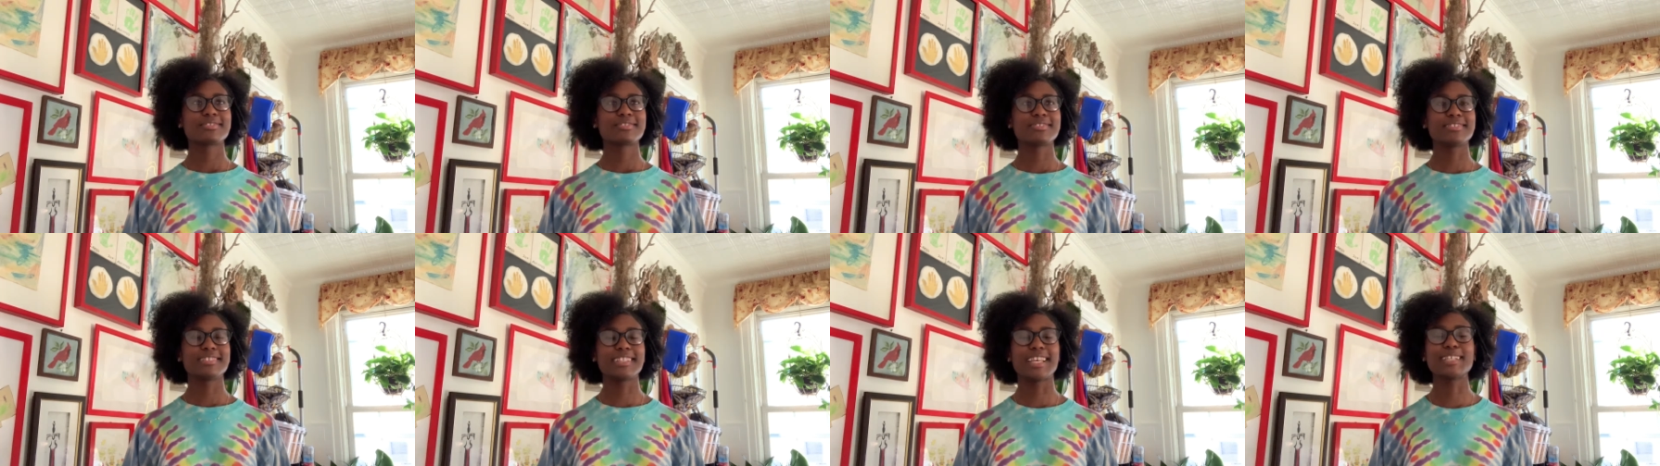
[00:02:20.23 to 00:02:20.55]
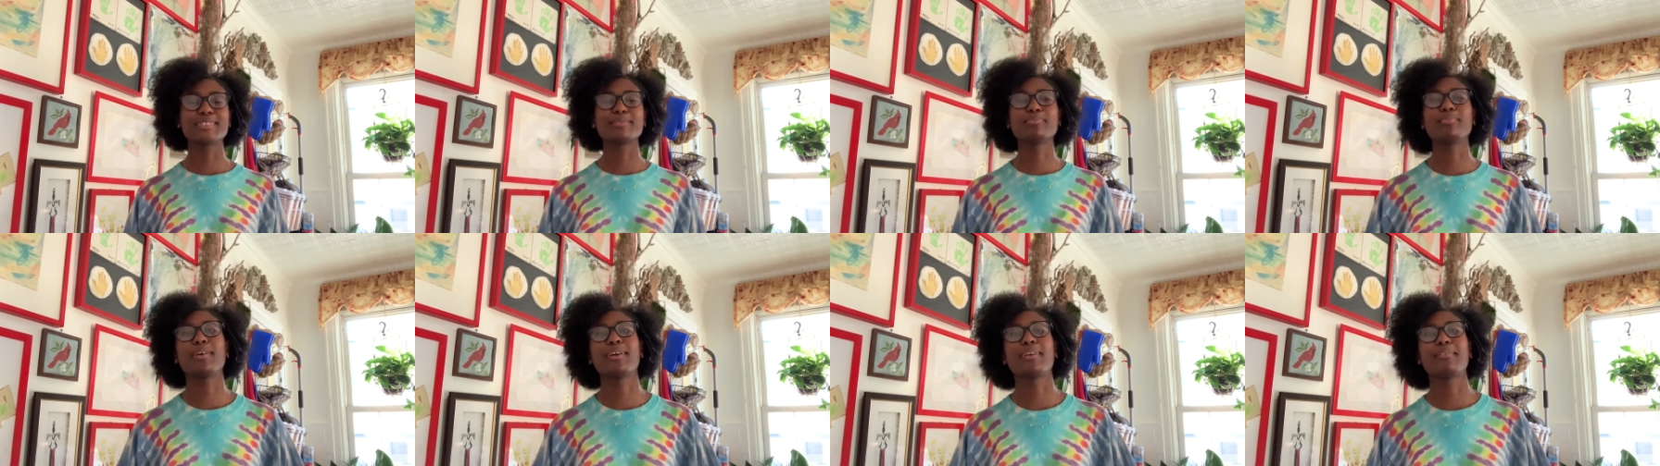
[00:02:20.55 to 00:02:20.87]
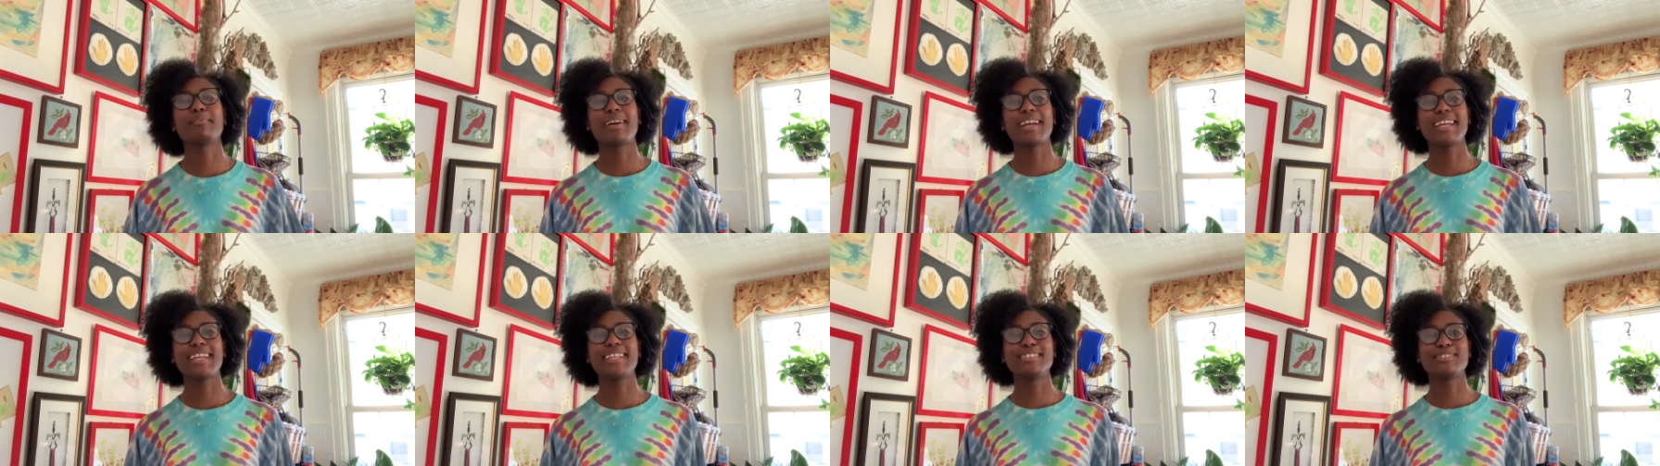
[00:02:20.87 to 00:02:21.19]
That's part of
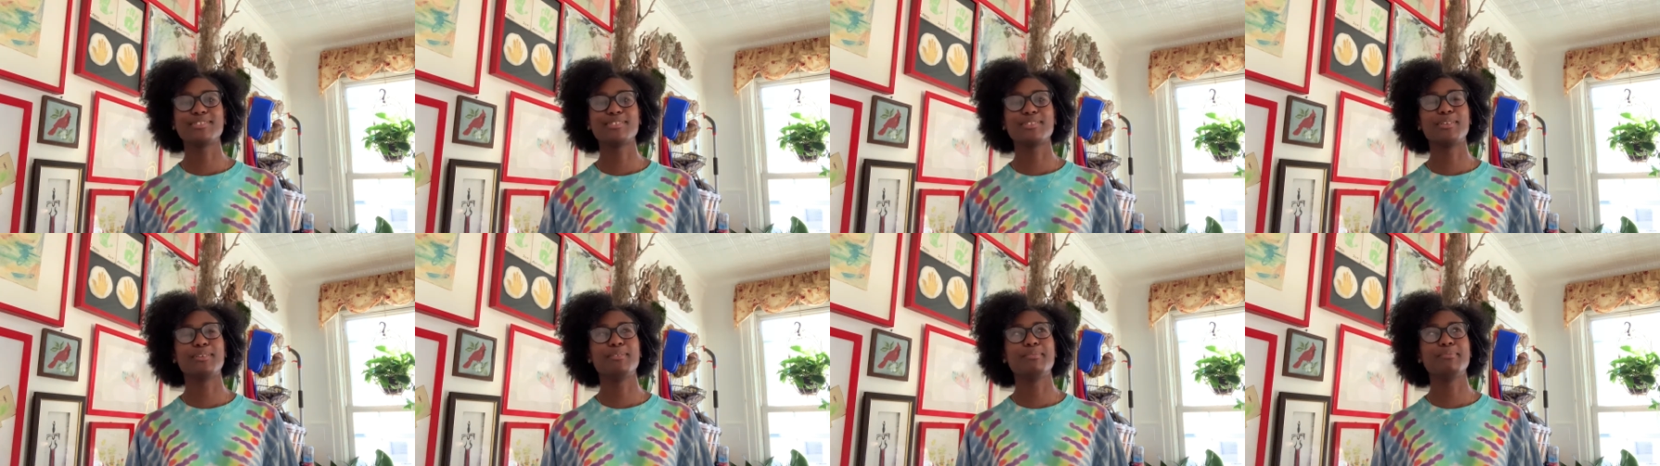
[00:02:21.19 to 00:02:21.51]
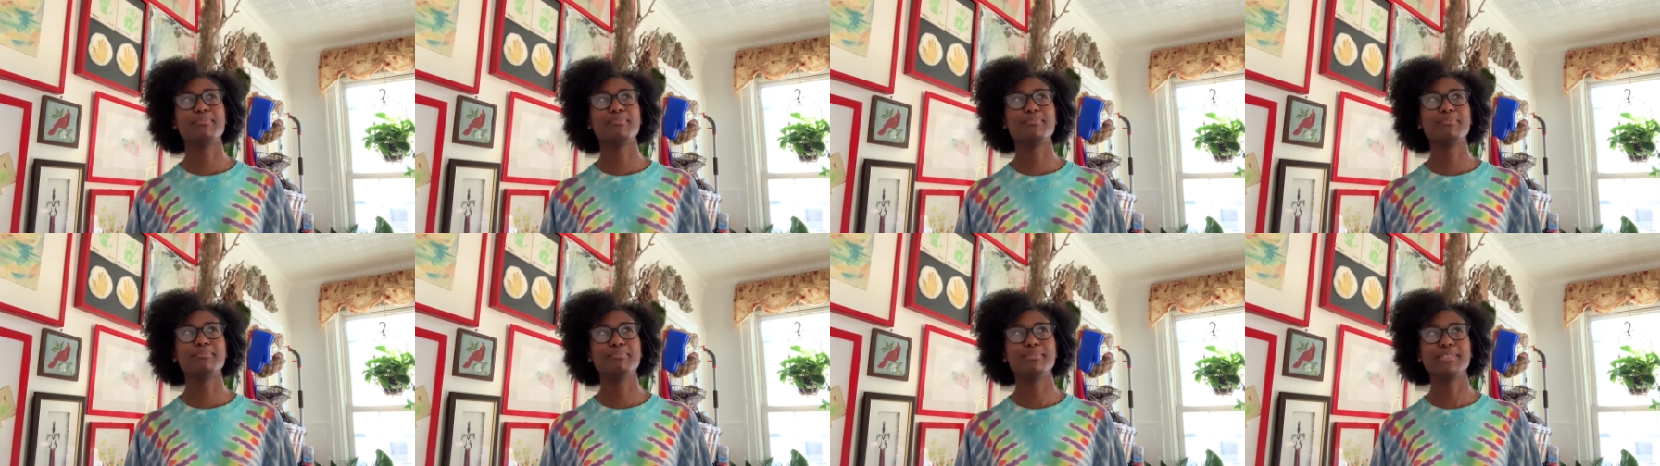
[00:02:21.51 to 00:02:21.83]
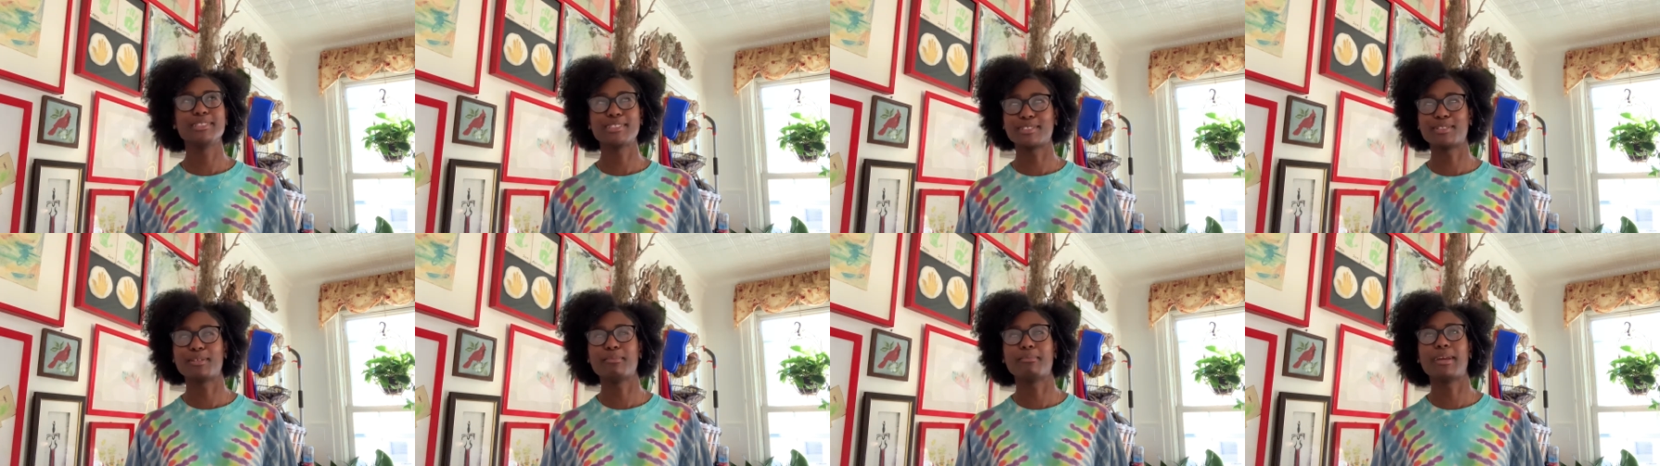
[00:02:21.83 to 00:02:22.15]
my intro,
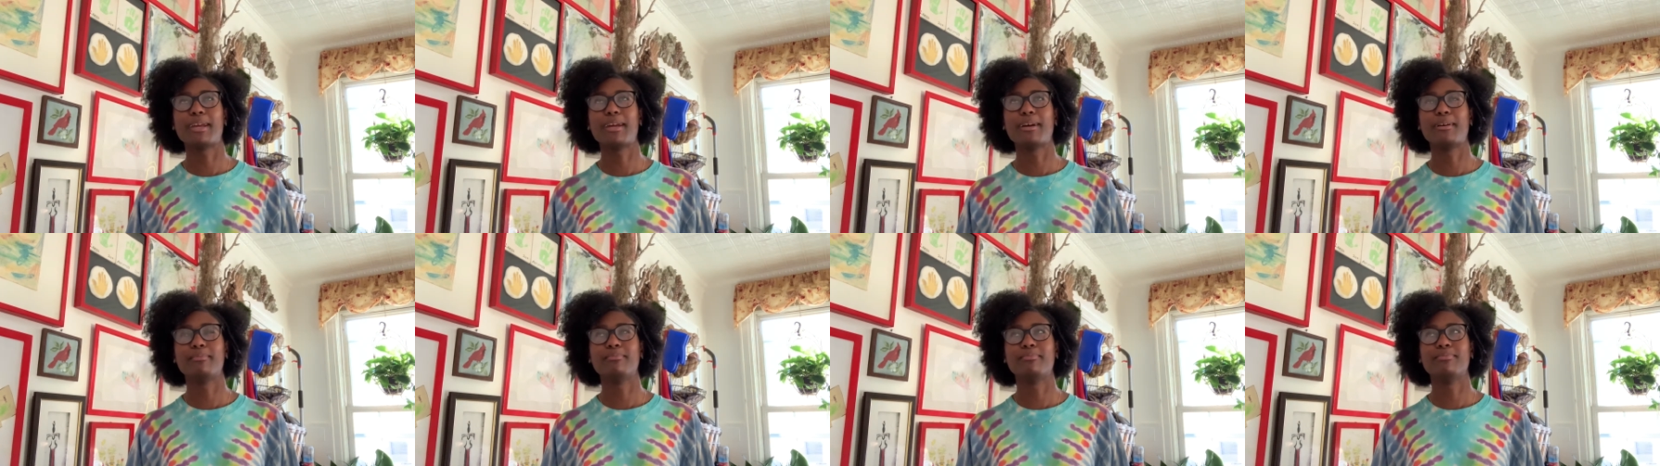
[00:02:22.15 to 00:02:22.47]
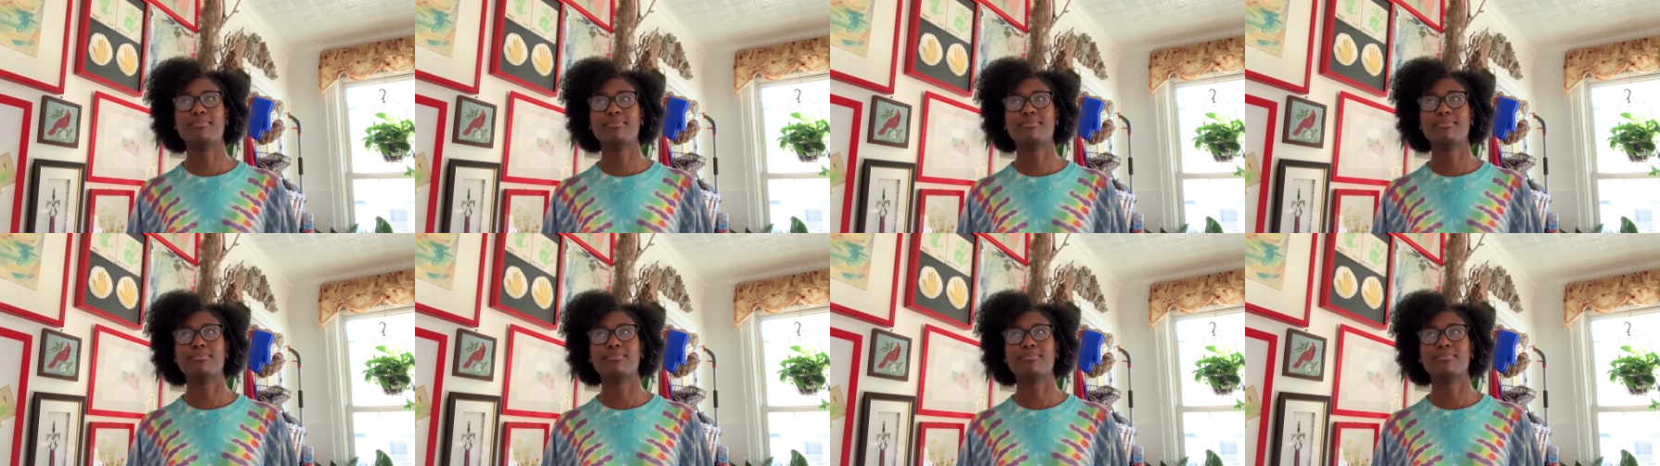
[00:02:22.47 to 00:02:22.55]
Mr. Mayo.